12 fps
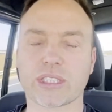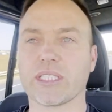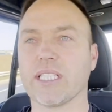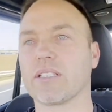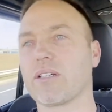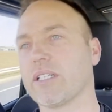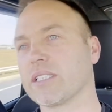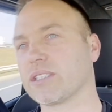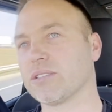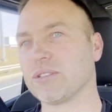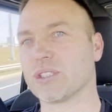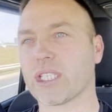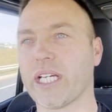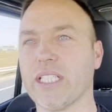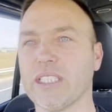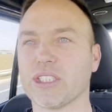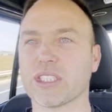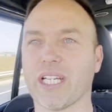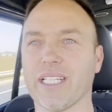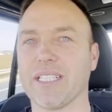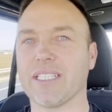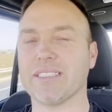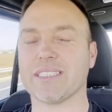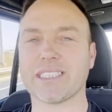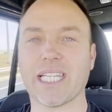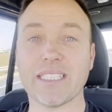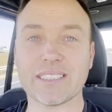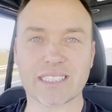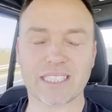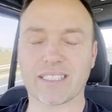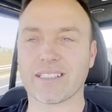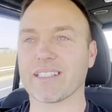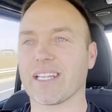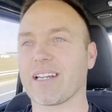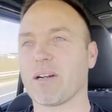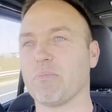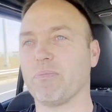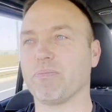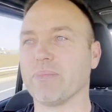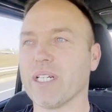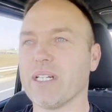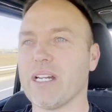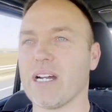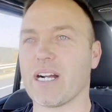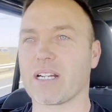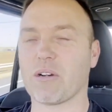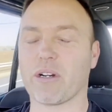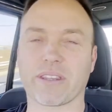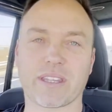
then going to change a sensor that I got